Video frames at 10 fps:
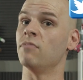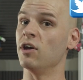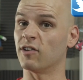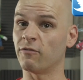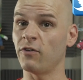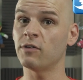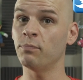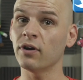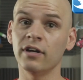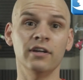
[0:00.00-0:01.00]
Here's the
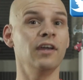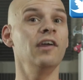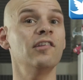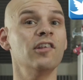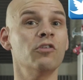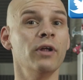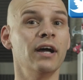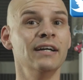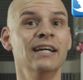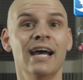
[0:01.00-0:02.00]
Facebook, here's the
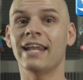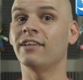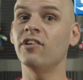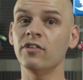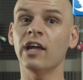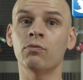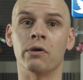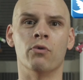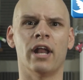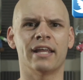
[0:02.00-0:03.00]
Twitter, and until next
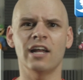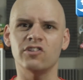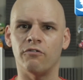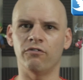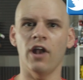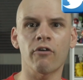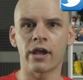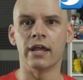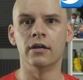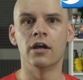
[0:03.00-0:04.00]
week when I catch a
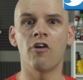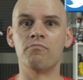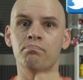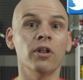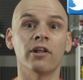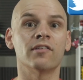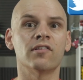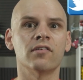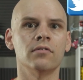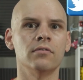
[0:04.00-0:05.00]
flurry of bullets,